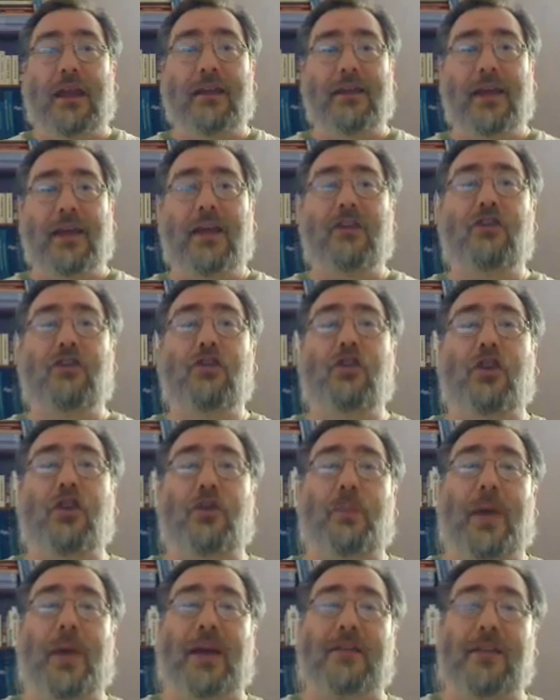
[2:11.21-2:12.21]
In case you
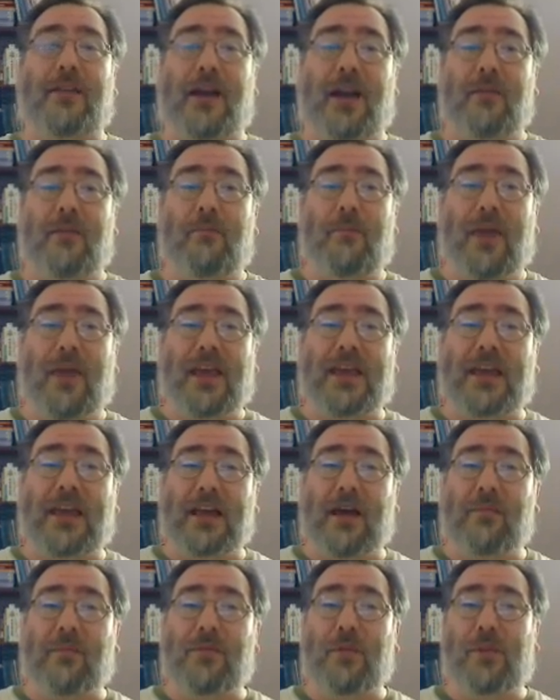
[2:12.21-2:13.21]
suspect that I am
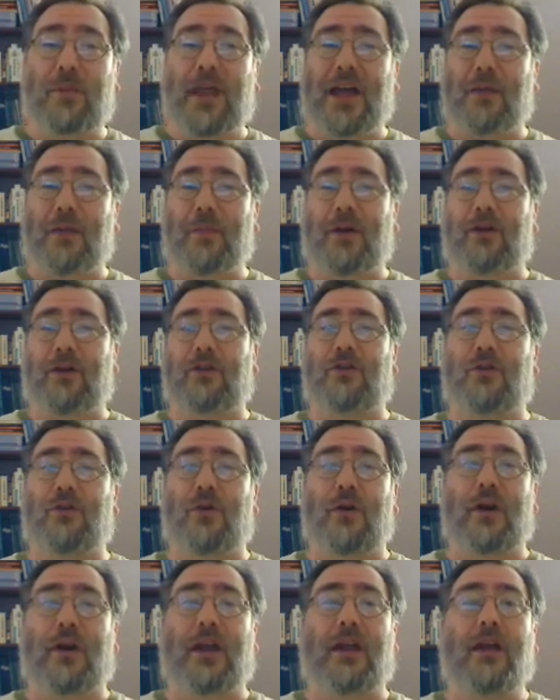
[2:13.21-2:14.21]
making up the Blackbear
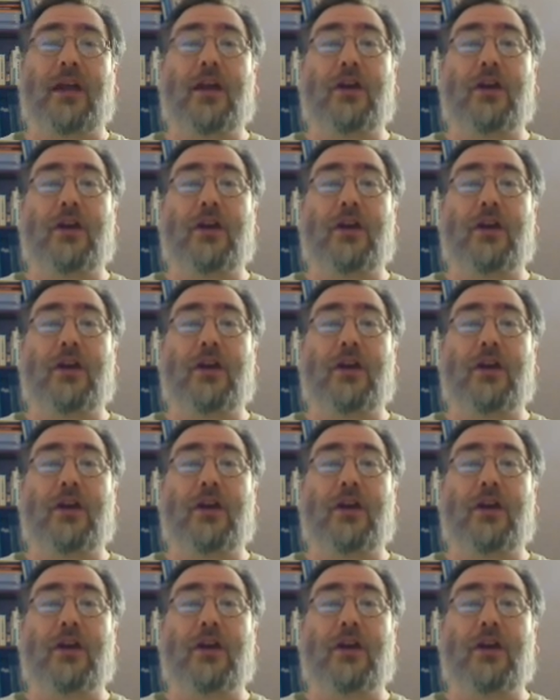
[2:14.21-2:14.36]
story,